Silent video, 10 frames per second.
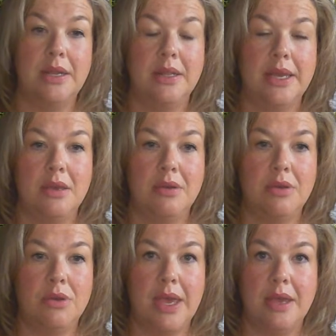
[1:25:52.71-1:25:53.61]
Like
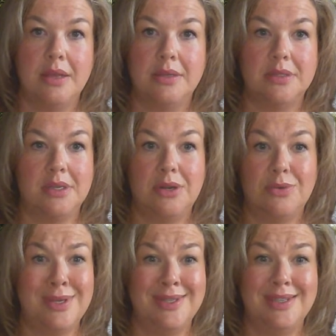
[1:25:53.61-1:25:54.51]
you can't, you know,
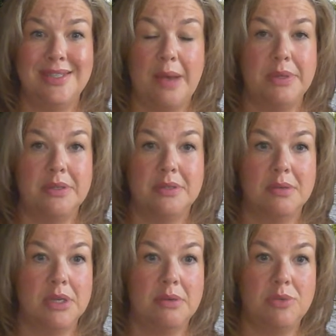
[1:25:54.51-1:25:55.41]
these things happen.
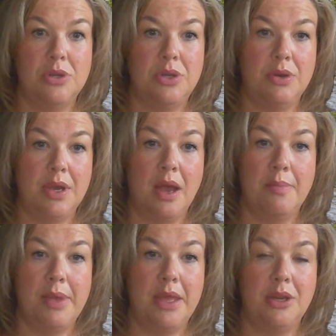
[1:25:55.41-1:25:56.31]
Sometimes, you know, you can come
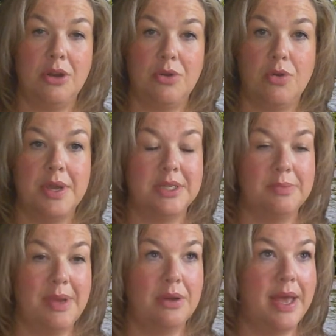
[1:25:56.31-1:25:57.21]
in and you're growing a
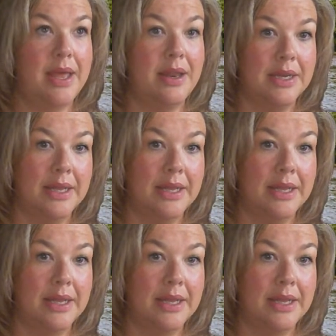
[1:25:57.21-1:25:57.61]
tomato and,